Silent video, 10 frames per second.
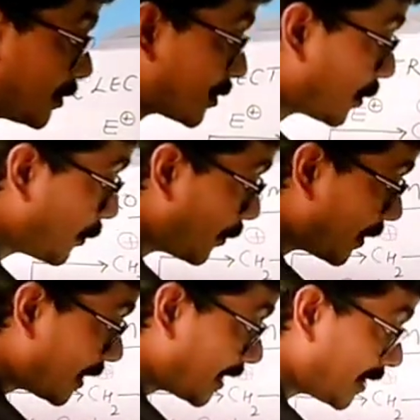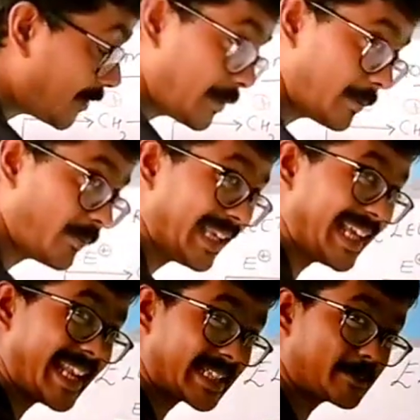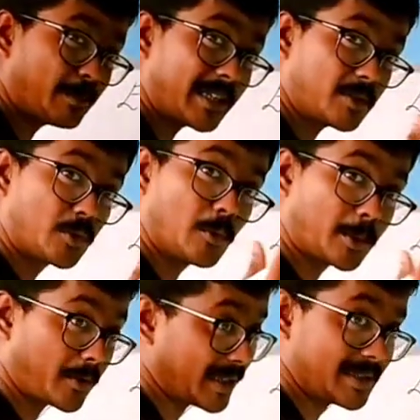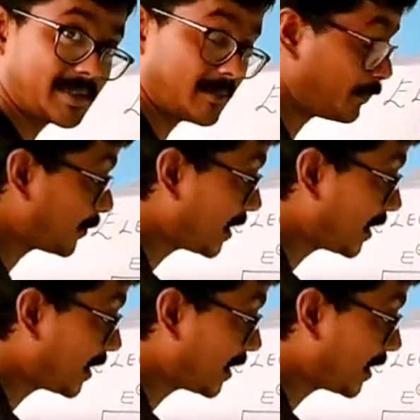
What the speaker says: So, we can expect two products.